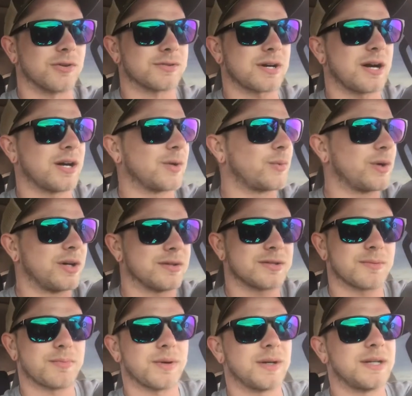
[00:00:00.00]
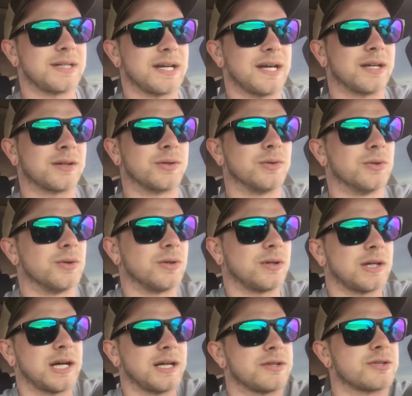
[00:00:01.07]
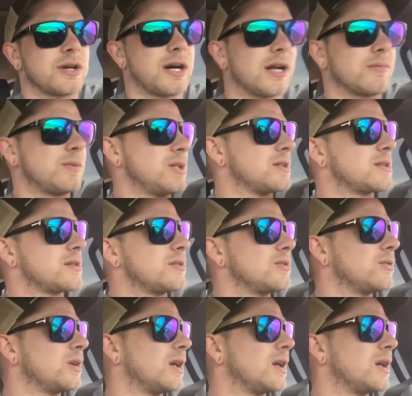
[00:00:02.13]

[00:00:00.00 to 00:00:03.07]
iron wheels are pretty dang cool. I shot them into